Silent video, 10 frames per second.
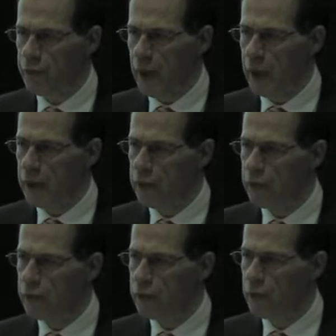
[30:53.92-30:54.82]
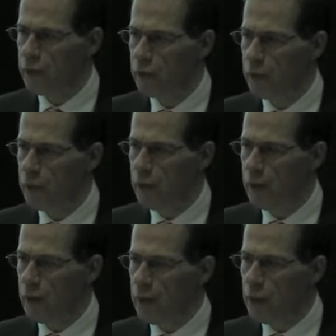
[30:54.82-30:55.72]
providers
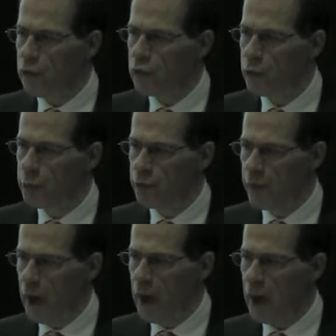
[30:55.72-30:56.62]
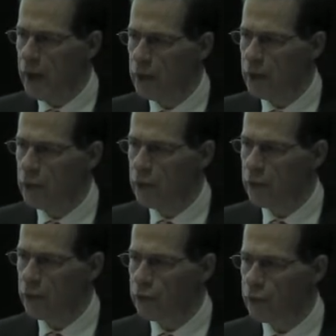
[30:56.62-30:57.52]
to provide
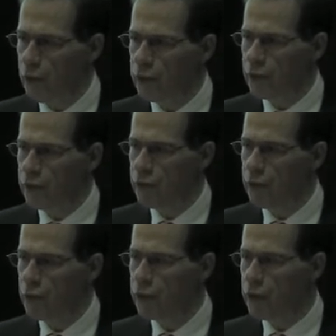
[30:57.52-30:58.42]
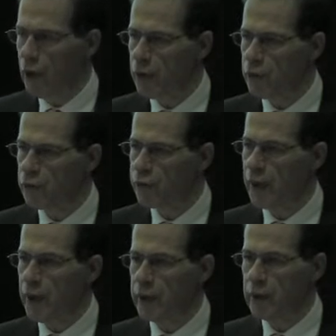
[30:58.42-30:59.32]
services, is going to
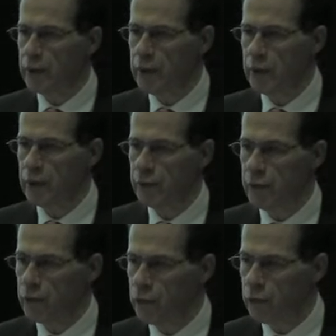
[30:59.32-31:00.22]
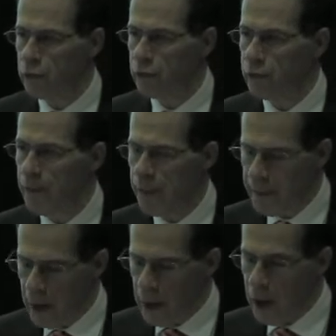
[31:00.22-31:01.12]
fund individuals.
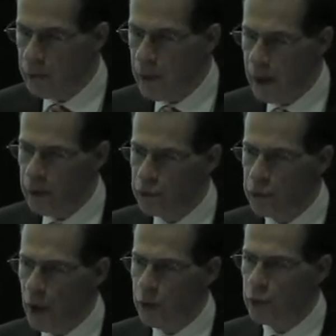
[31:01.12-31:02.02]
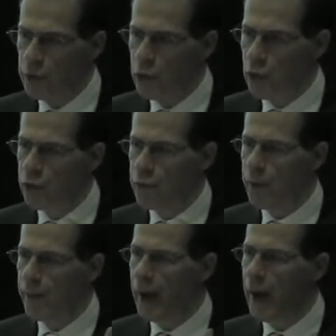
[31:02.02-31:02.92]
And that is going to move the